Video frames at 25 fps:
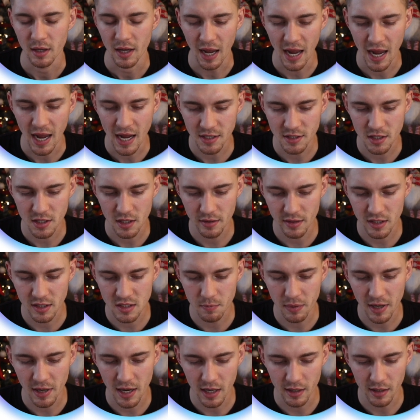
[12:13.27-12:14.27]
enter this
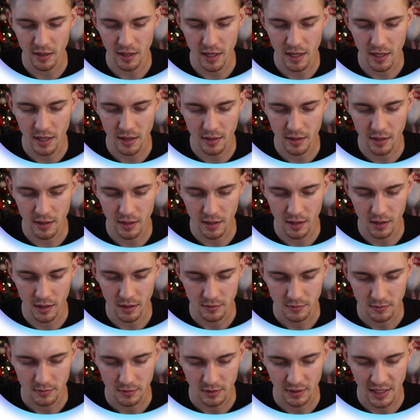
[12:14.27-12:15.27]
part in
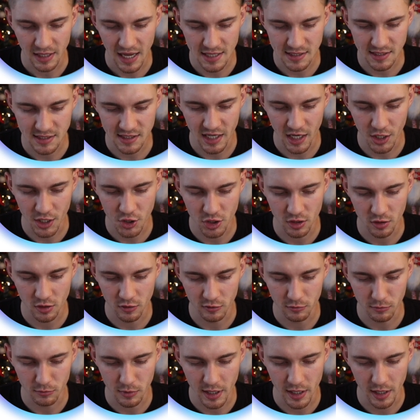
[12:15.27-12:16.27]
the last section
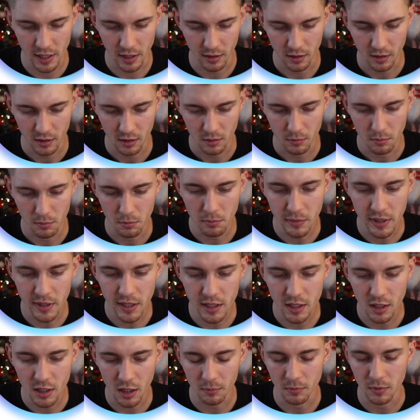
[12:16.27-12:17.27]
of my
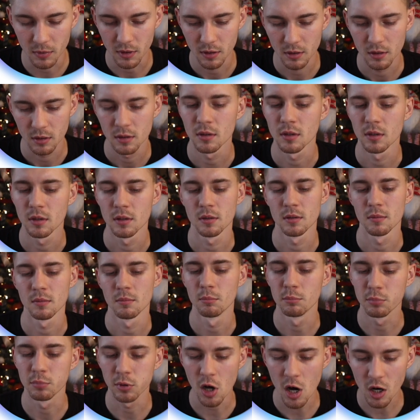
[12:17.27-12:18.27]
Medium
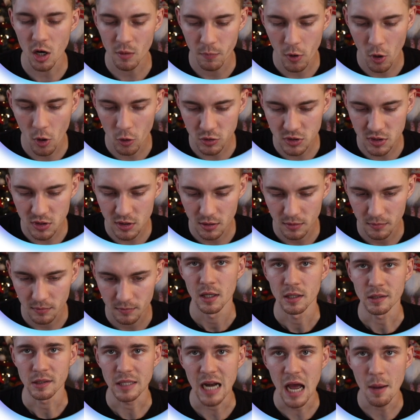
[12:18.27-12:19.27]
blog post.
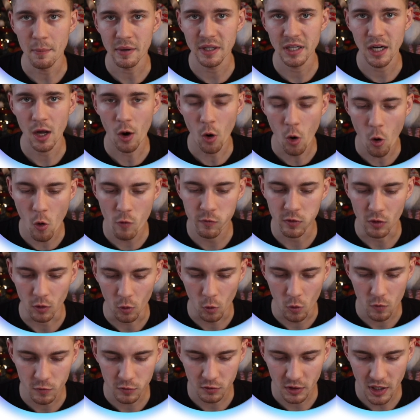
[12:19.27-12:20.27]
Now I'm gonna hover
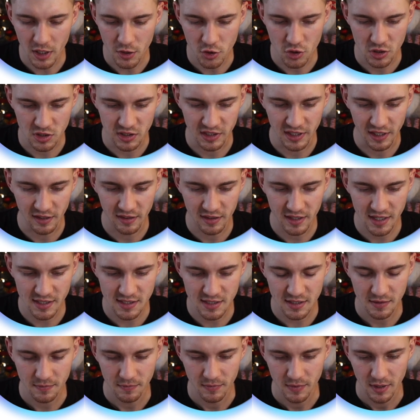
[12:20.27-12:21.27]
over it just like
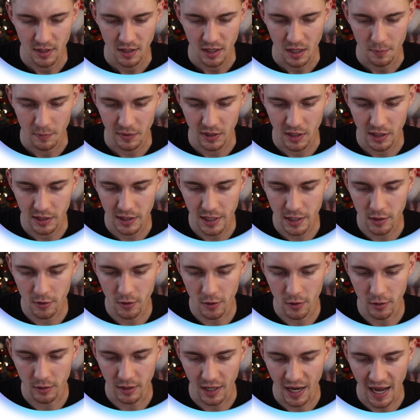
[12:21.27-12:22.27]
this. I'm gonna click
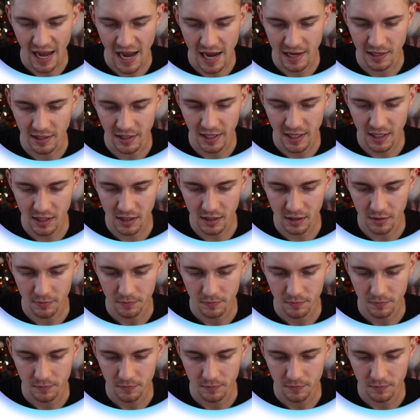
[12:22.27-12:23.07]
on add link,